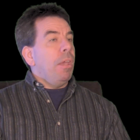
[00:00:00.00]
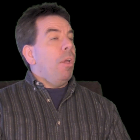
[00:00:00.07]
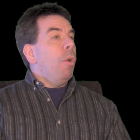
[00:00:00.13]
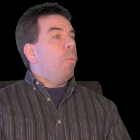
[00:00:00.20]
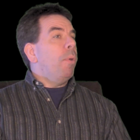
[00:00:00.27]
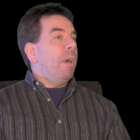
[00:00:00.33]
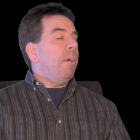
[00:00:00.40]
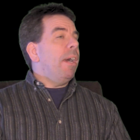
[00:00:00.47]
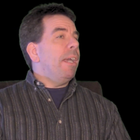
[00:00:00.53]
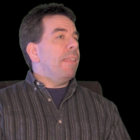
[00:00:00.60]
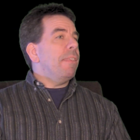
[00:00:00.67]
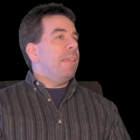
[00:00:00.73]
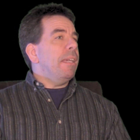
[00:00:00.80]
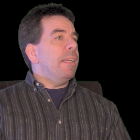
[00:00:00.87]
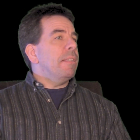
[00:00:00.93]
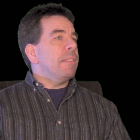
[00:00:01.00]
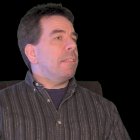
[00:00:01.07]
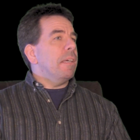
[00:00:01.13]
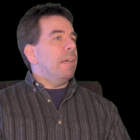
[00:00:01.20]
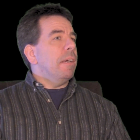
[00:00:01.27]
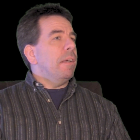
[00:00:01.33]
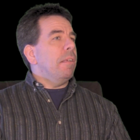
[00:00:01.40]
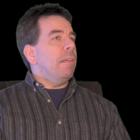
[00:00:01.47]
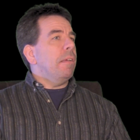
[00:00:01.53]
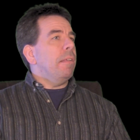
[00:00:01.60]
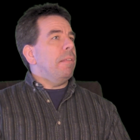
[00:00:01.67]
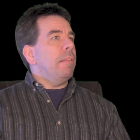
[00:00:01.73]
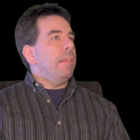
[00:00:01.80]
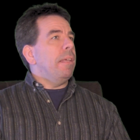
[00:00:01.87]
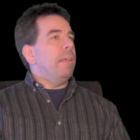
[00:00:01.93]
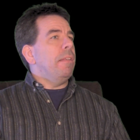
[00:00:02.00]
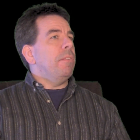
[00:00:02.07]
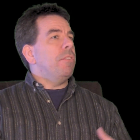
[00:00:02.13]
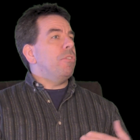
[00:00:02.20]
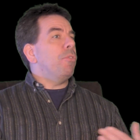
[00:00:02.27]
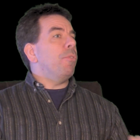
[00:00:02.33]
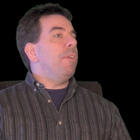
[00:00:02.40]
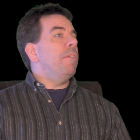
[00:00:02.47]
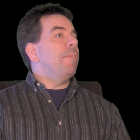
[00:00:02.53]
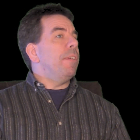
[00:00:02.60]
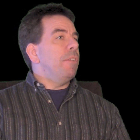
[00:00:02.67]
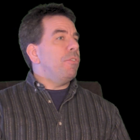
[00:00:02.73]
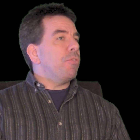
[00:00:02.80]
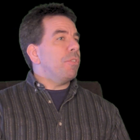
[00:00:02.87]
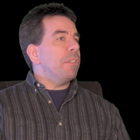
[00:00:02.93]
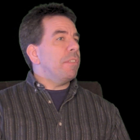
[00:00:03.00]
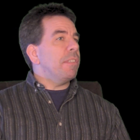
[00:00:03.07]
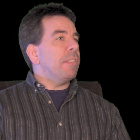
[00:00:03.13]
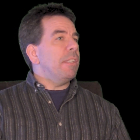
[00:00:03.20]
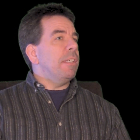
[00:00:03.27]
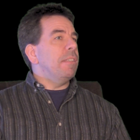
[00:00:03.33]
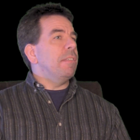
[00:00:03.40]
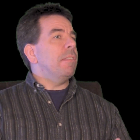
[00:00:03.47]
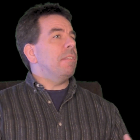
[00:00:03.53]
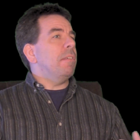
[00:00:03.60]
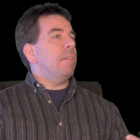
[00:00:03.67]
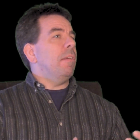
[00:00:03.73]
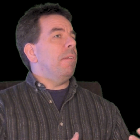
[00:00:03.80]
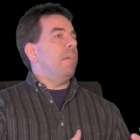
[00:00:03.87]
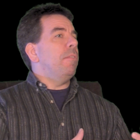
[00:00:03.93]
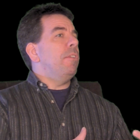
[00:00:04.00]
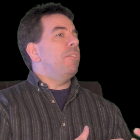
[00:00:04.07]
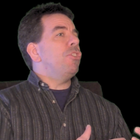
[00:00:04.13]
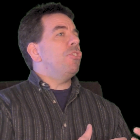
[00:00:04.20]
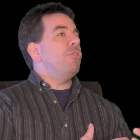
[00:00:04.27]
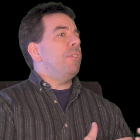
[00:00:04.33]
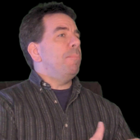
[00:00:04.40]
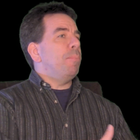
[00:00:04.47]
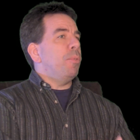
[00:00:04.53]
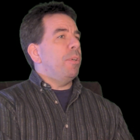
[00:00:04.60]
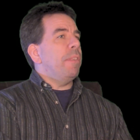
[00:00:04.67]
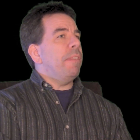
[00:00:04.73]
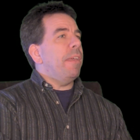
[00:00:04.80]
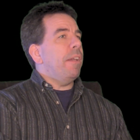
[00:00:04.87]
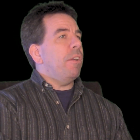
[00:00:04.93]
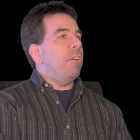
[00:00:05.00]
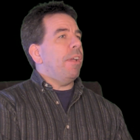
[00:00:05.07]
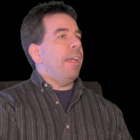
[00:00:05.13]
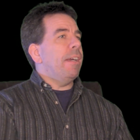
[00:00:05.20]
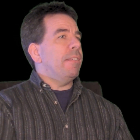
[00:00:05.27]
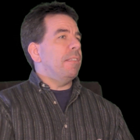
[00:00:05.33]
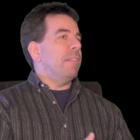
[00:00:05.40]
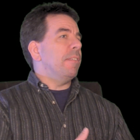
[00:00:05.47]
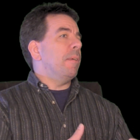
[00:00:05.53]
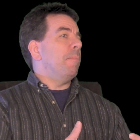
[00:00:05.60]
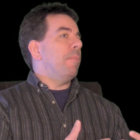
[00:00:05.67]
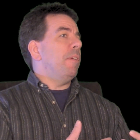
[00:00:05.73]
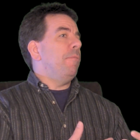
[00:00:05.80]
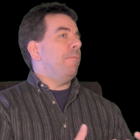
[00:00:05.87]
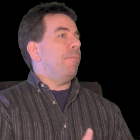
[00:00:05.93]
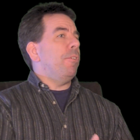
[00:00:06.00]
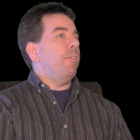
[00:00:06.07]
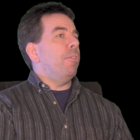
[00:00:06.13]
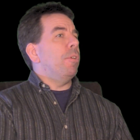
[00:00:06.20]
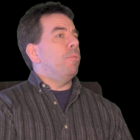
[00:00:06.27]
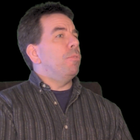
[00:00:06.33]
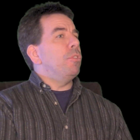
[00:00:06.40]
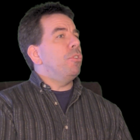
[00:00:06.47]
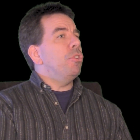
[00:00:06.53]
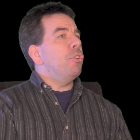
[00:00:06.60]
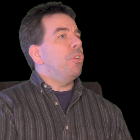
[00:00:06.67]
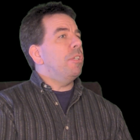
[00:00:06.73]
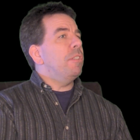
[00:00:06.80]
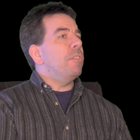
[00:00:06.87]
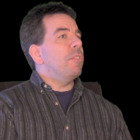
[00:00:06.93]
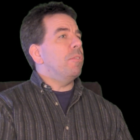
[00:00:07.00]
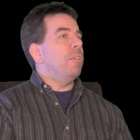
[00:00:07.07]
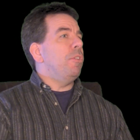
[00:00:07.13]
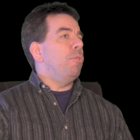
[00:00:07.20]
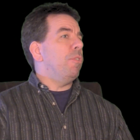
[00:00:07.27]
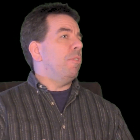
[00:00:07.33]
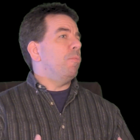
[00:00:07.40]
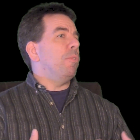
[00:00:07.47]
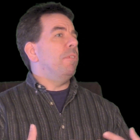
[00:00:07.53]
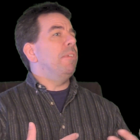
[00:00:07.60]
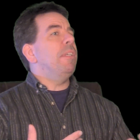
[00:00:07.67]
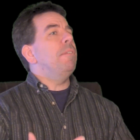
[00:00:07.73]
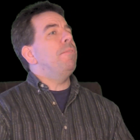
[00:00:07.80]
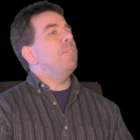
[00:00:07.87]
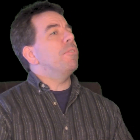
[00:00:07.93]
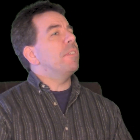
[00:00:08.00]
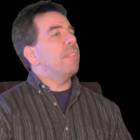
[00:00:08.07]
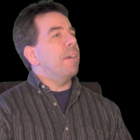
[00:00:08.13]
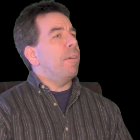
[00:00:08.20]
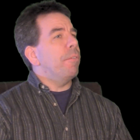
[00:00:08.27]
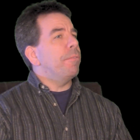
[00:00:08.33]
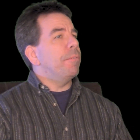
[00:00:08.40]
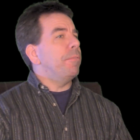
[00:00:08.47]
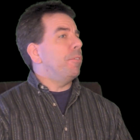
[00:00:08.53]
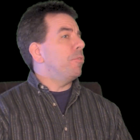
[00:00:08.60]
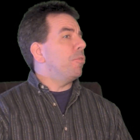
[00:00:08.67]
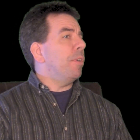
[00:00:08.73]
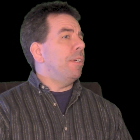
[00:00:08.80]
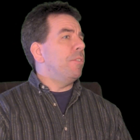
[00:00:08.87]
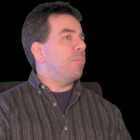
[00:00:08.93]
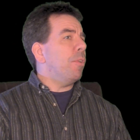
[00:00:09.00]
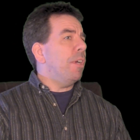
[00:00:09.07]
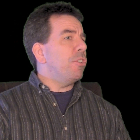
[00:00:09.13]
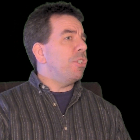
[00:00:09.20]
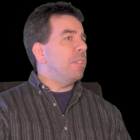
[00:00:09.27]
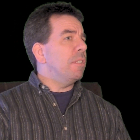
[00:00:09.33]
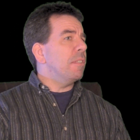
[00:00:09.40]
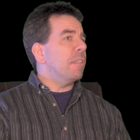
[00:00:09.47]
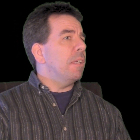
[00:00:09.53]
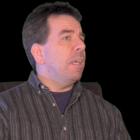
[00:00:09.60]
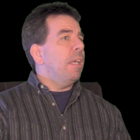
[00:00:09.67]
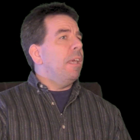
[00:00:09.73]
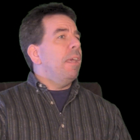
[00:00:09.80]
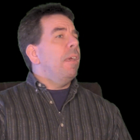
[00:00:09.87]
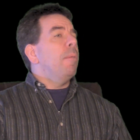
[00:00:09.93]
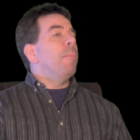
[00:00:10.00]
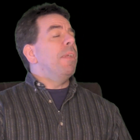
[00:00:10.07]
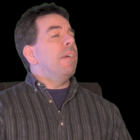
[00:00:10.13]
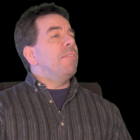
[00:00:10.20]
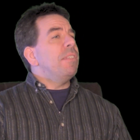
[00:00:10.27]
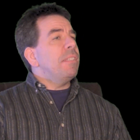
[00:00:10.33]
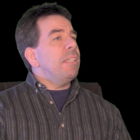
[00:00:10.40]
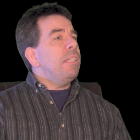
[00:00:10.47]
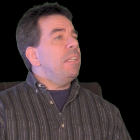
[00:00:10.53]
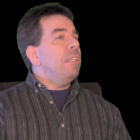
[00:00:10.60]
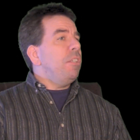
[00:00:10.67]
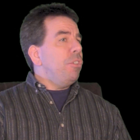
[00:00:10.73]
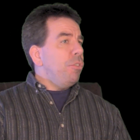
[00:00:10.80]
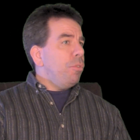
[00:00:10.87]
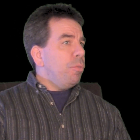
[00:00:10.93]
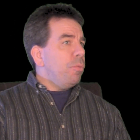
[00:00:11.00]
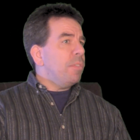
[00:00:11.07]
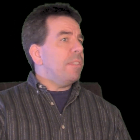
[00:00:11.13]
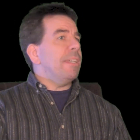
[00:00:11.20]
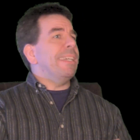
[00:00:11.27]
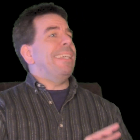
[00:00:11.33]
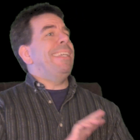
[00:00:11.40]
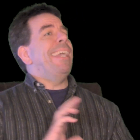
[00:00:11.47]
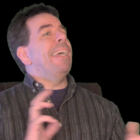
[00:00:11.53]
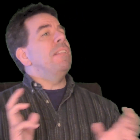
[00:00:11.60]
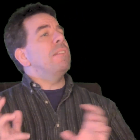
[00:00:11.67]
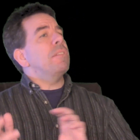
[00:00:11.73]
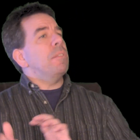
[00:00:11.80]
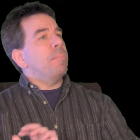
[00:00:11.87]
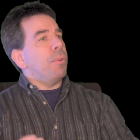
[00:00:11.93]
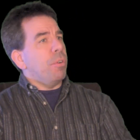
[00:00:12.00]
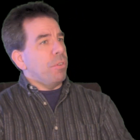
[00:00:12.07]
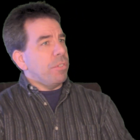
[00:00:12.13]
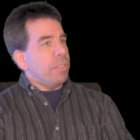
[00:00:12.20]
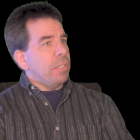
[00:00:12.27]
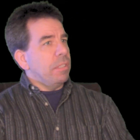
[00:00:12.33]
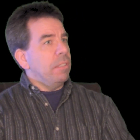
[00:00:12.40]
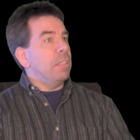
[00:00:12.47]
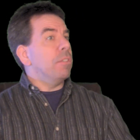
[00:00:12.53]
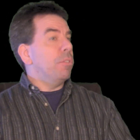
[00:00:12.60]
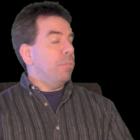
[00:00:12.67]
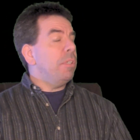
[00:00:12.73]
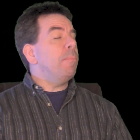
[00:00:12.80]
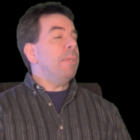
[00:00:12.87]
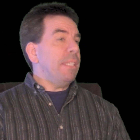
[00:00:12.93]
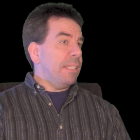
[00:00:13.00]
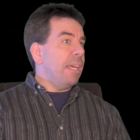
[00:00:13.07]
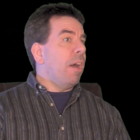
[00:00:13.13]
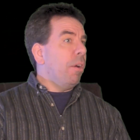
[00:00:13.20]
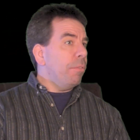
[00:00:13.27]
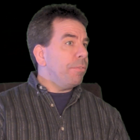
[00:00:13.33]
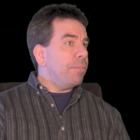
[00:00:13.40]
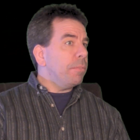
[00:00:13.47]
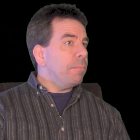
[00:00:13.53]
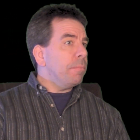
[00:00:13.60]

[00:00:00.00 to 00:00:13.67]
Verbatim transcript: Well, I think it's uh, the degree of interest is initially put there as it's something for your own good so that you can relieve yourself of your transgressions. But I've seen it used against a person, including myself,